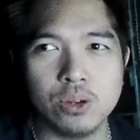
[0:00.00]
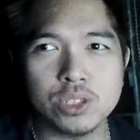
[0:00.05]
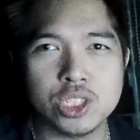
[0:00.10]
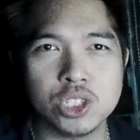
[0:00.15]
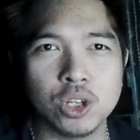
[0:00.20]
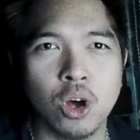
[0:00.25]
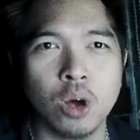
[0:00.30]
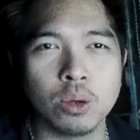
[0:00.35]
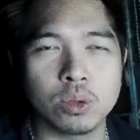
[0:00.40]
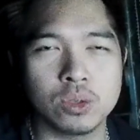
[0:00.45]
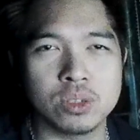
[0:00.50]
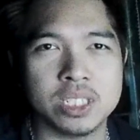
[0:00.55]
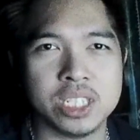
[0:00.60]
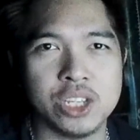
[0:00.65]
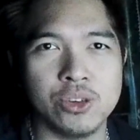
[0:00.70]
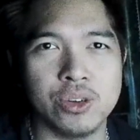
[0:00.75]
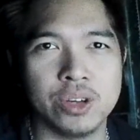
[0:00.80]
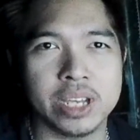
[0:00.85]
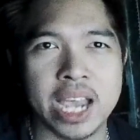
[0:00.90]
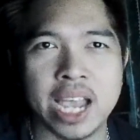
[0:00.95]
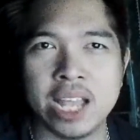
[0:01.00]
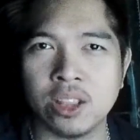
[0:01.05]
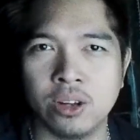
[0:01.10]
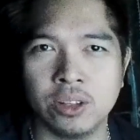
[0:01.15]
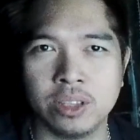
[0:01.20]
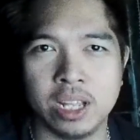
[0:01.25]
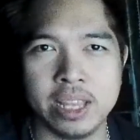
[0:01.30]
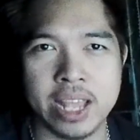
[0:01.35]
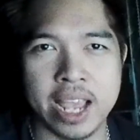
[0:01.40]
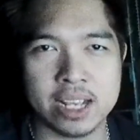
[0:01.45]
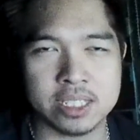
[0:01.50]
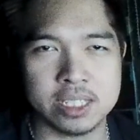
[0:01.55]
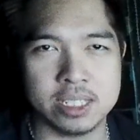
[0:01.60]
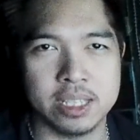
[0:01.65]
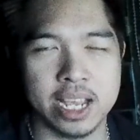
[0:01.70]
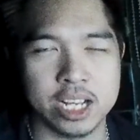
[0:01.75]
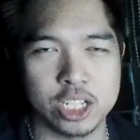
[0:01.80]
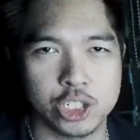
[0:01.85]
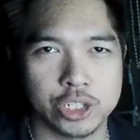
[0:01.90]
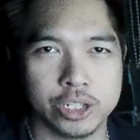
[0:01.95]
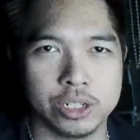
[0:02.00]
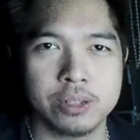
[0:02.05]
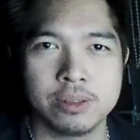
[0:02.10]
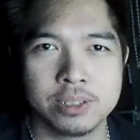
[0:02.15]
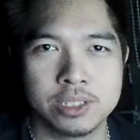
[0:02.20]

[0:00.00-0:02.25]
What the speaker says: So hope to see you again on the next lecture.